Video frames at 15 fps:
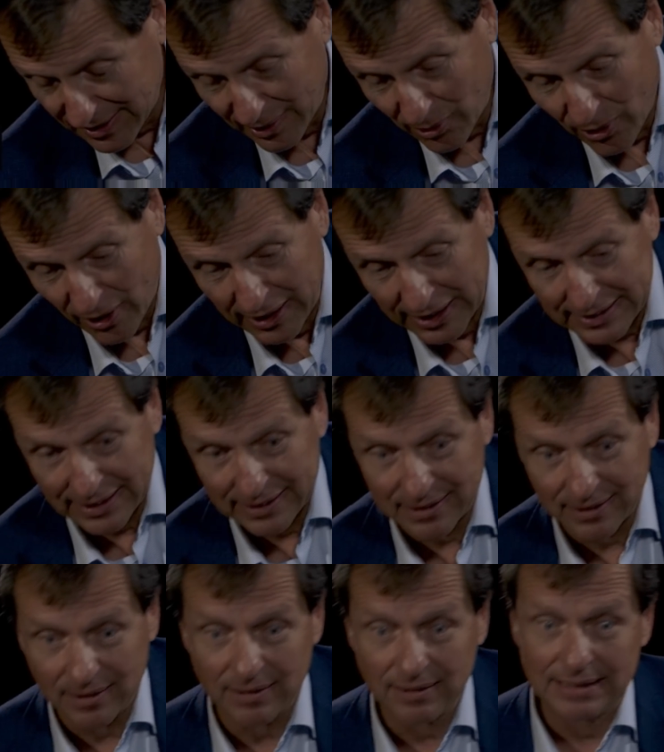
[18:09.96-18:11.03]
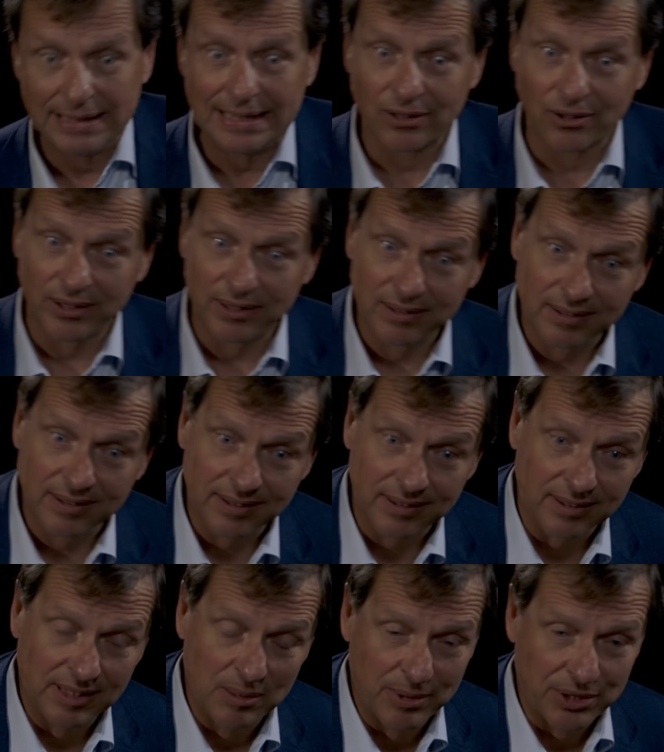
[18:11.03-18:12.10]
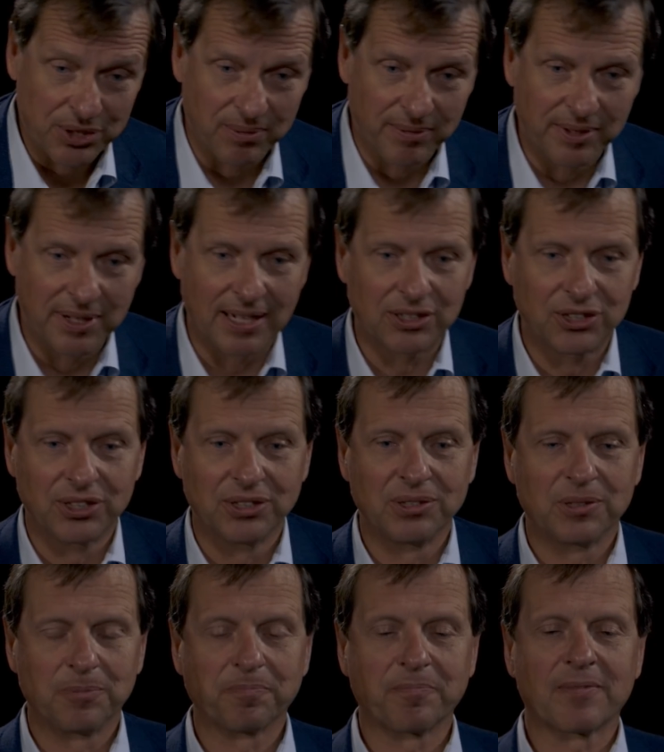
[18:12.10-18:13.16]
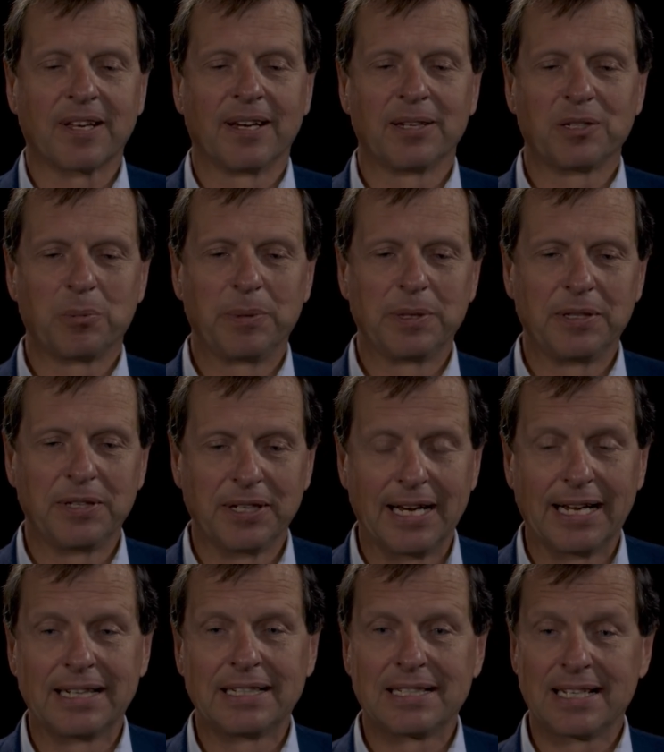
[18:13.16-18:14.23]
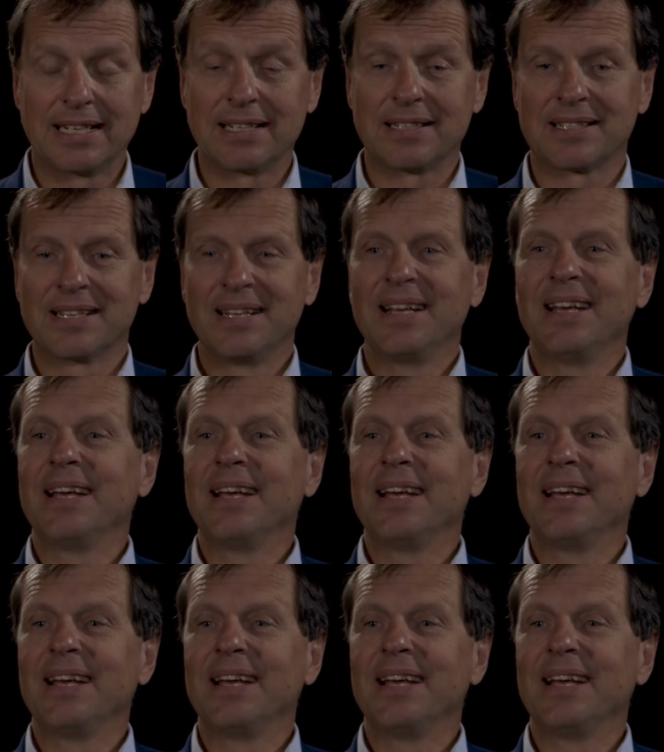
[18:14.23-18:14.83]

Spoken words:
ironic that the leader in emission reductions has been the United States,